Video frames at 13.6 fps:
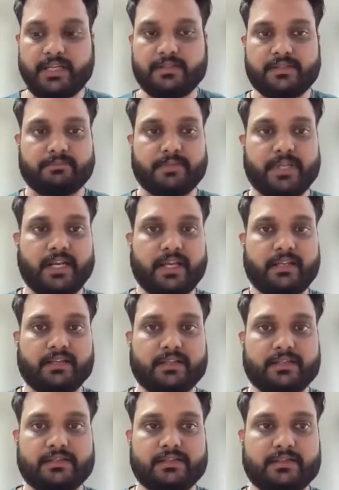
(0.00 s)
like something like
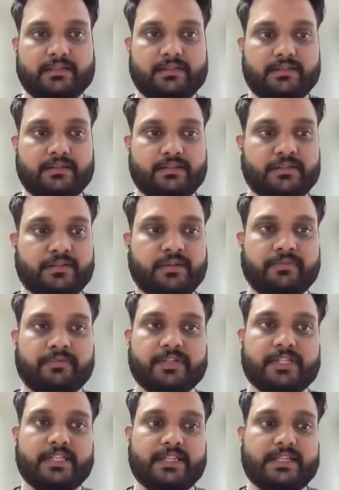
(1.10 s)
this. So if
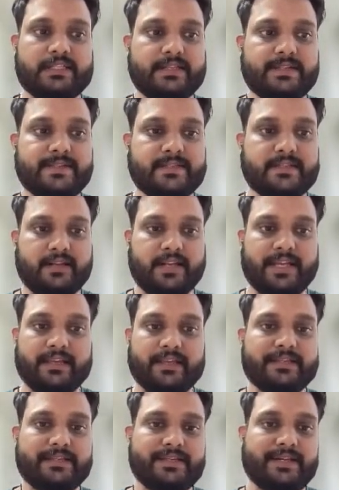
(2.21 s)
you see, this is like
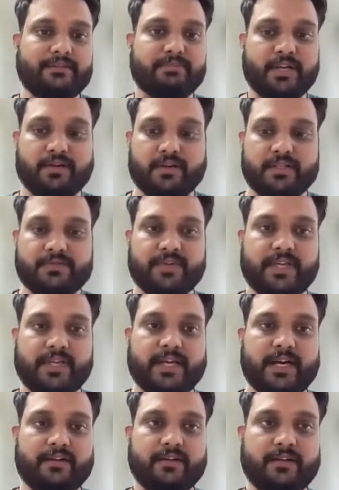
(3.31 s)
instant, because we
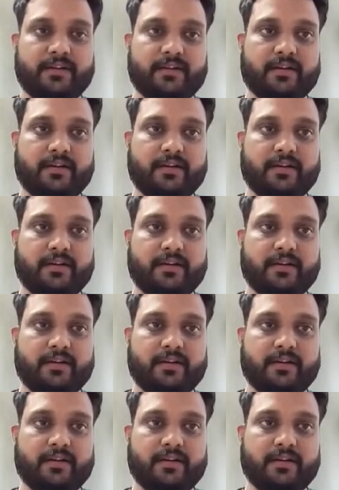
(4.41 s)
are